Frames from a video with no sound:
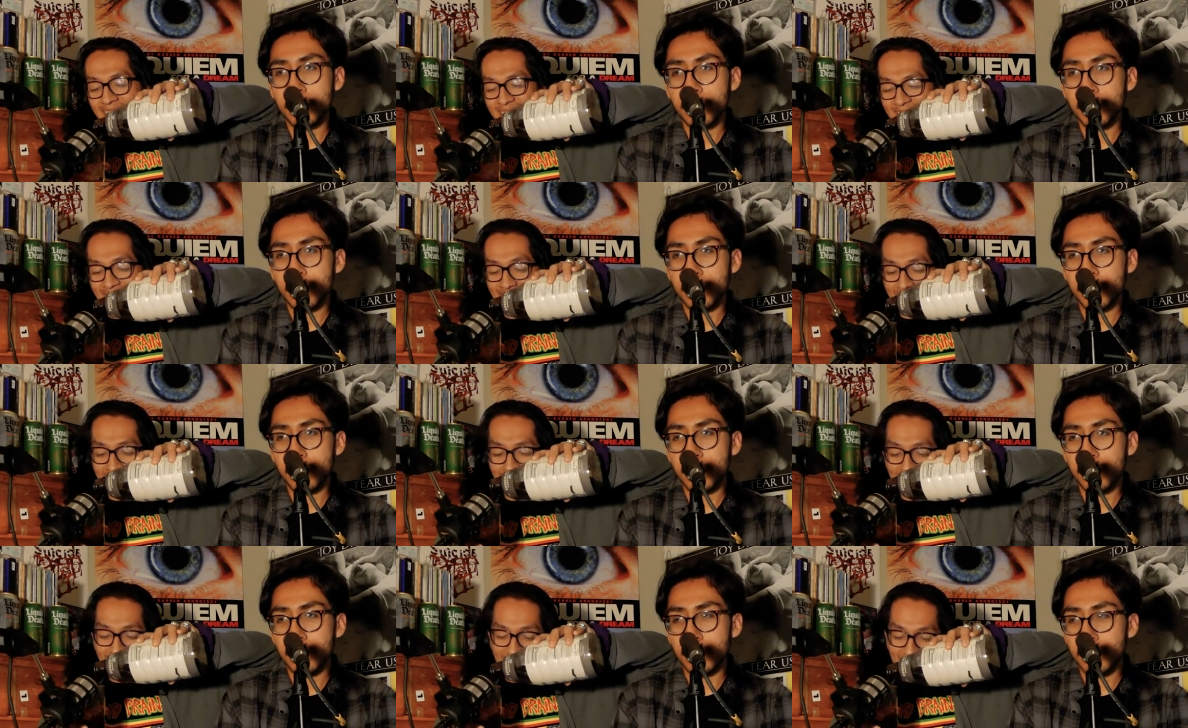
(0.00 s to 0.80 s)

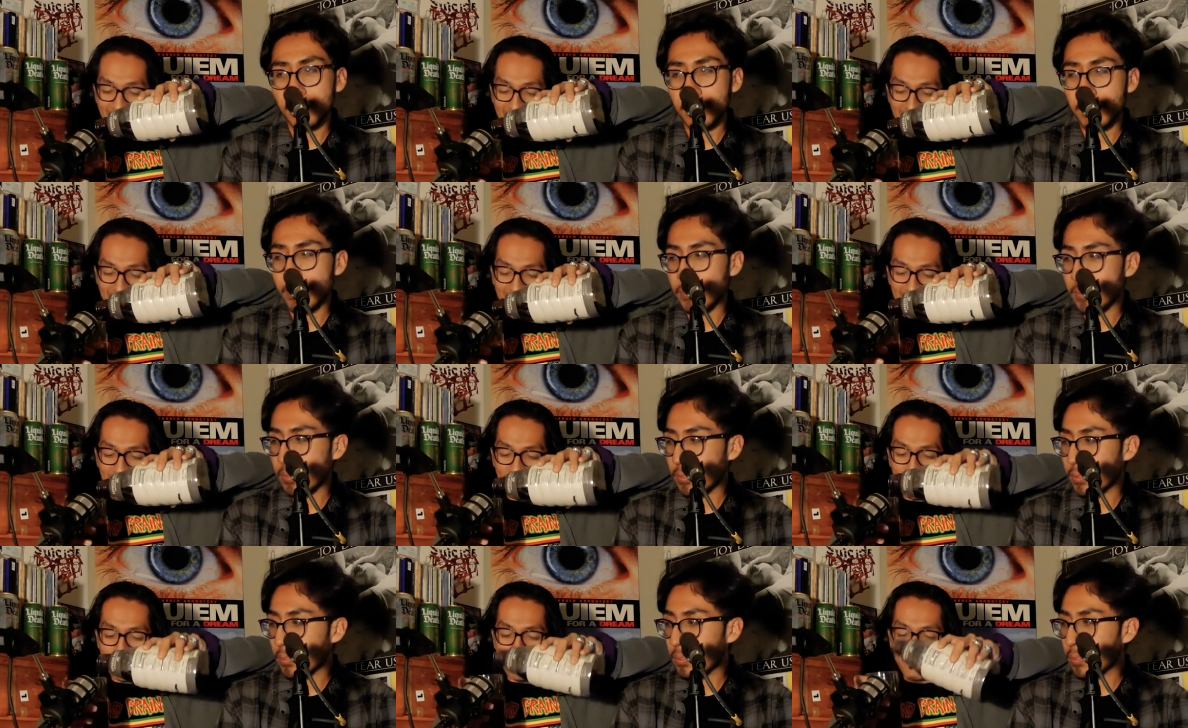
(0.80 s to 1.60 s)

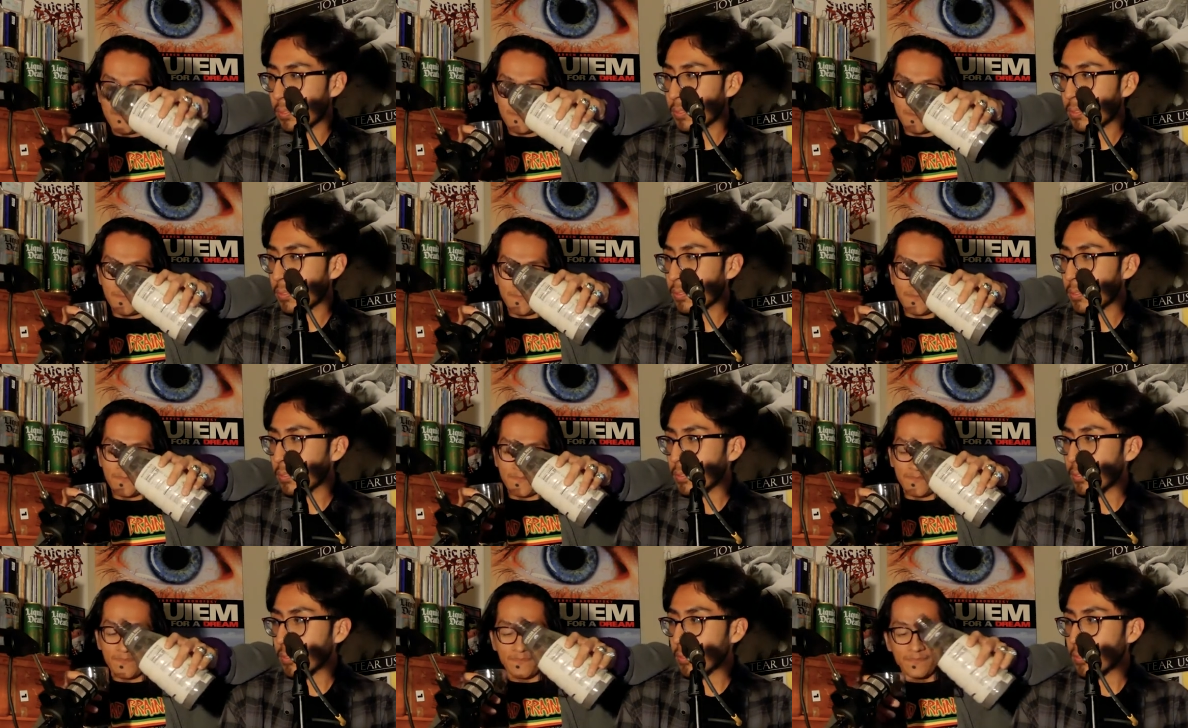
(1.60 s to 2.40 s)

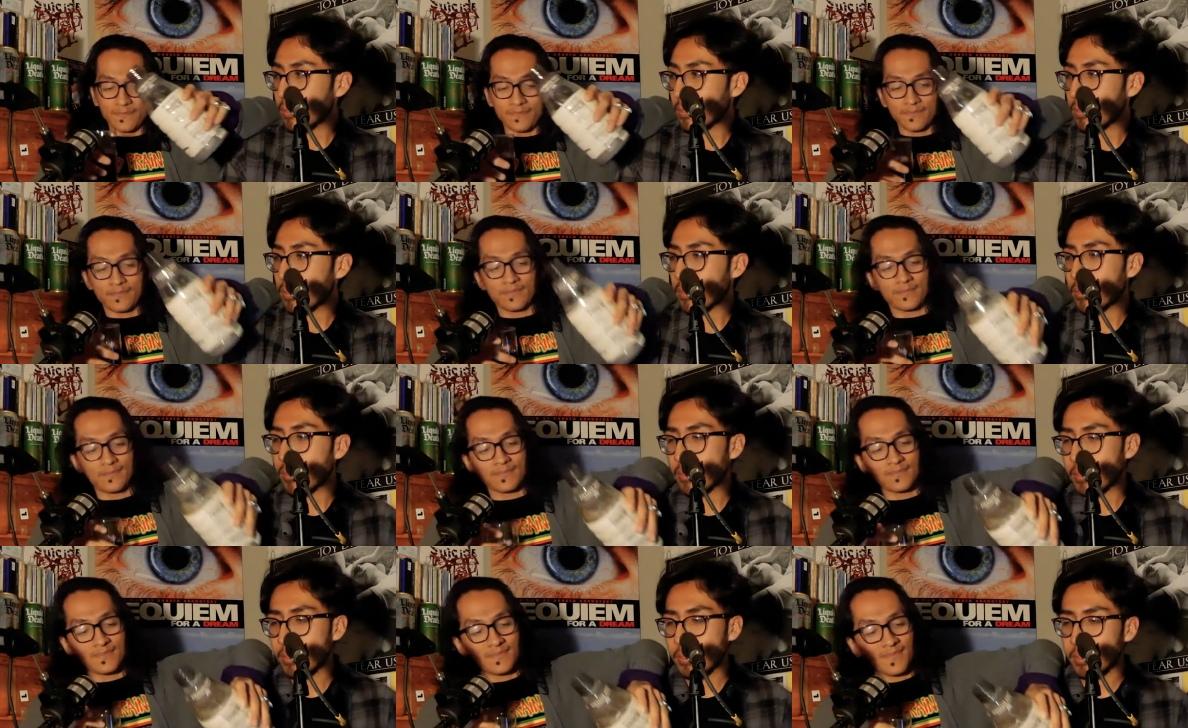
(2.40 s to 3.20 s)

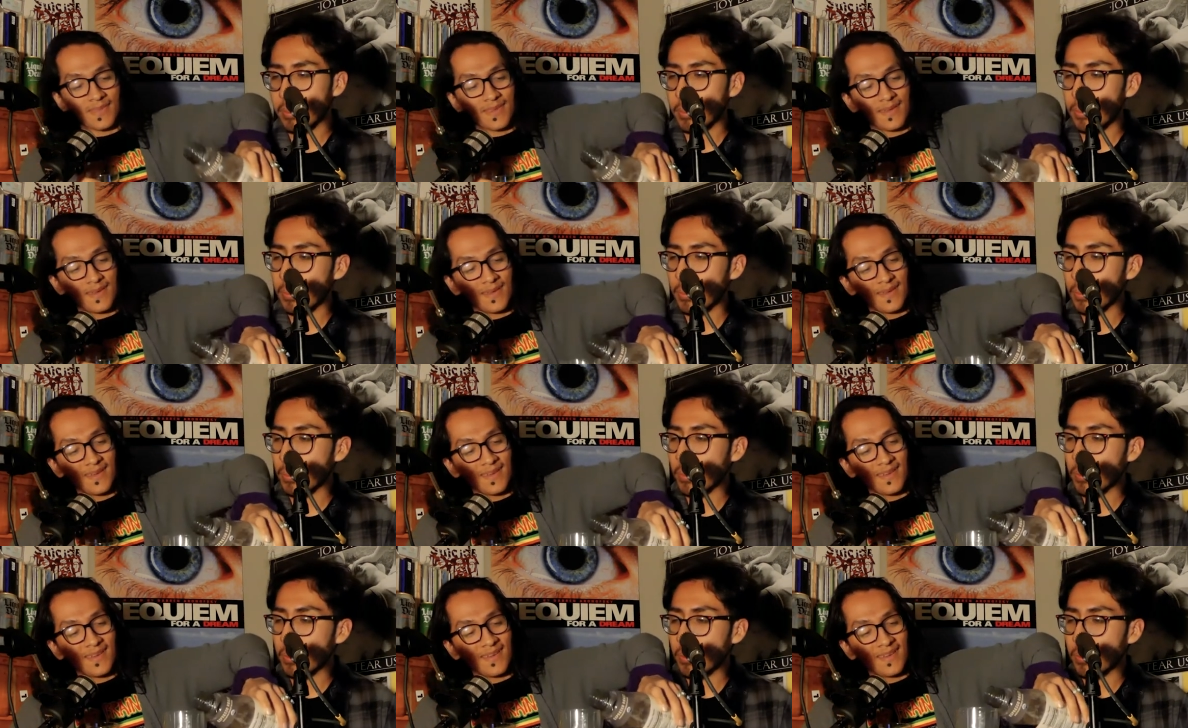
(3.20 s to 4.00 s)

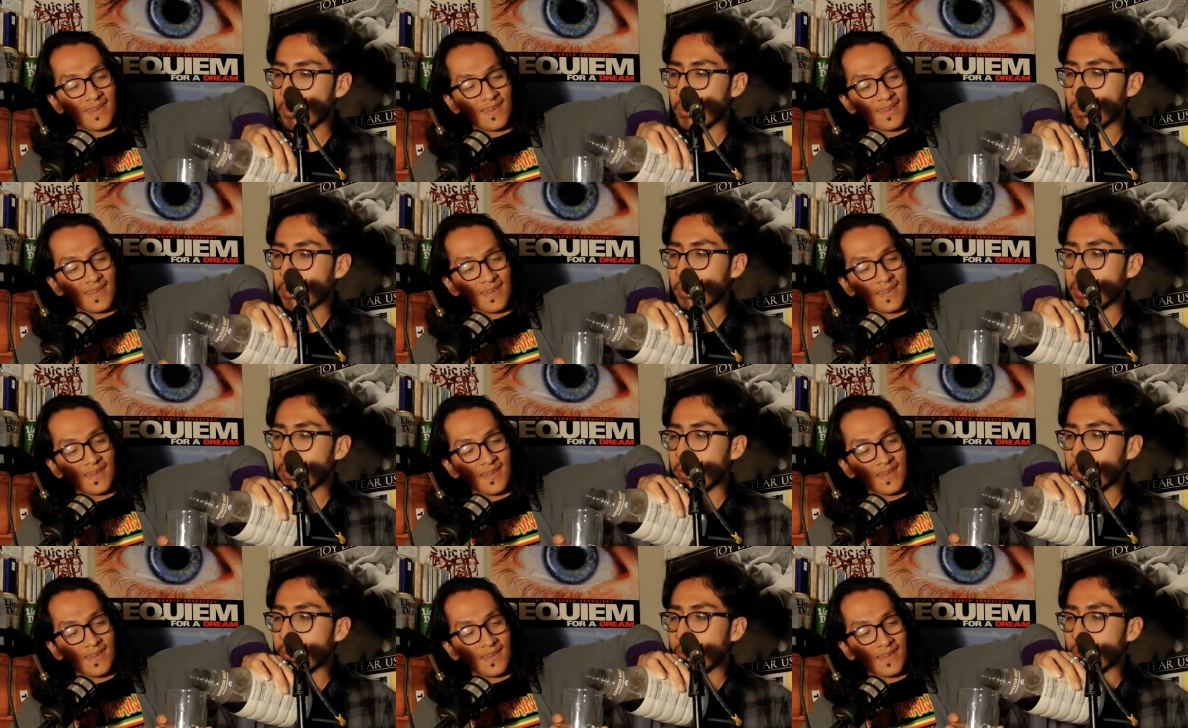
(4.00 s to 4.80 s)

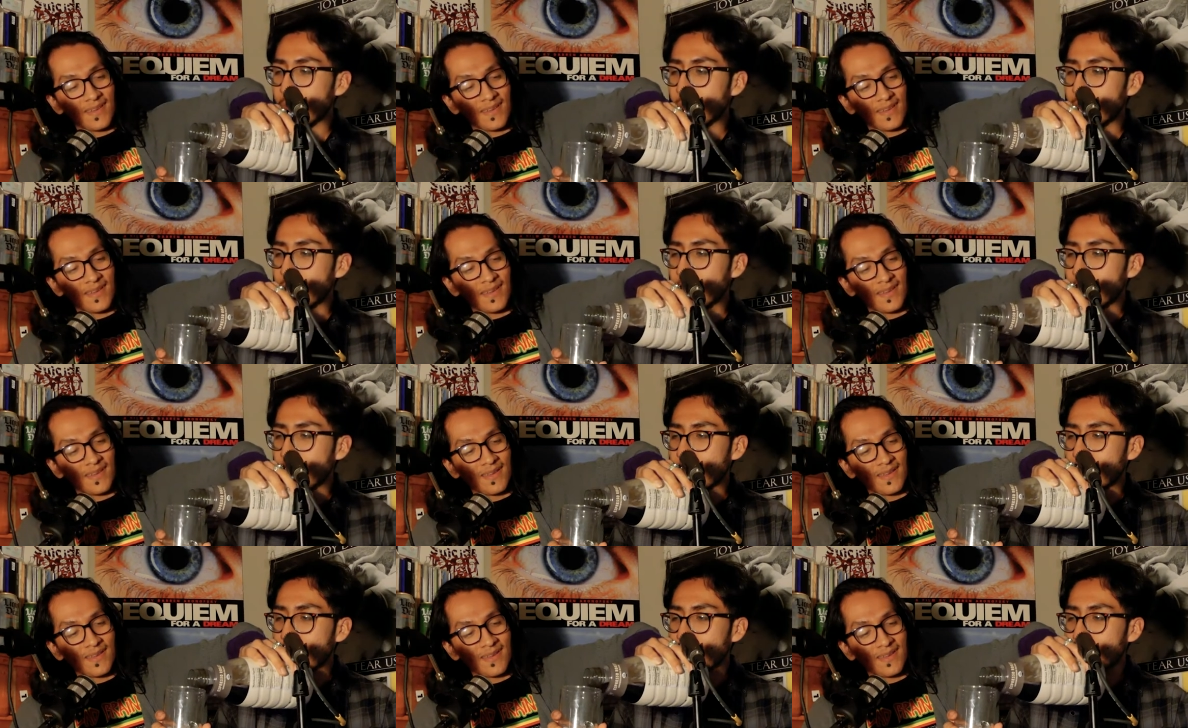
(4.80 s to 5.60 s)

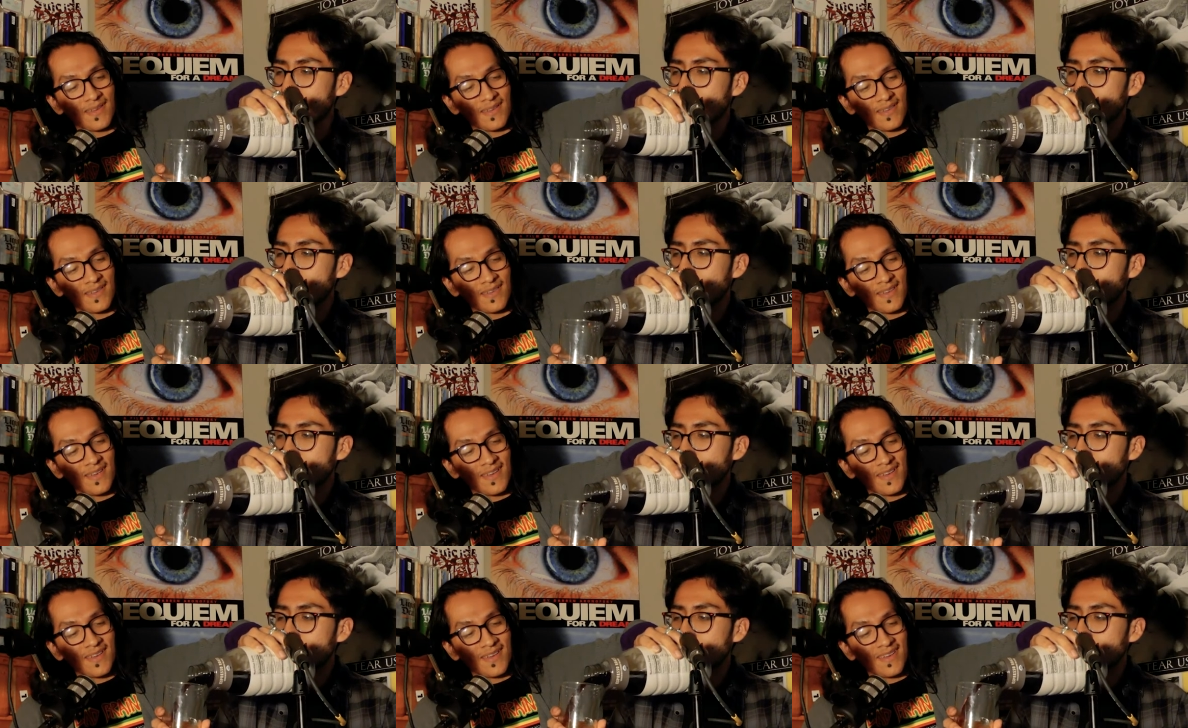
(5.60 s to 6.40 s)

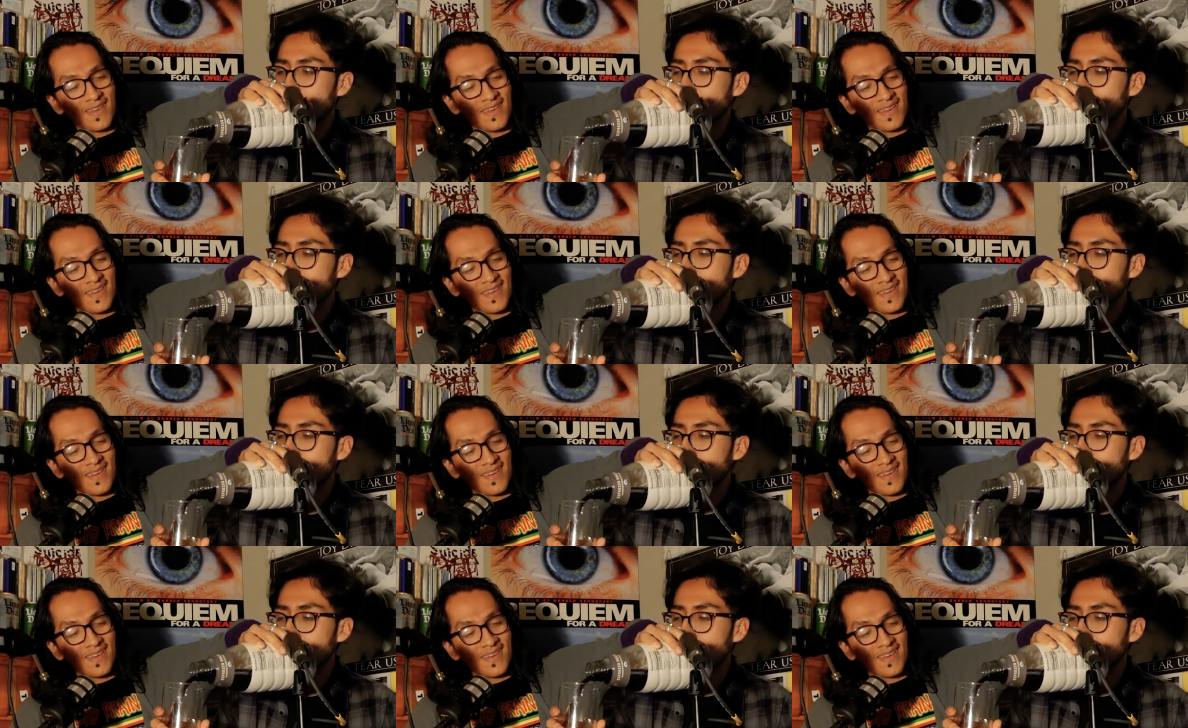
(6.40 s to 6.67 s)
(silence)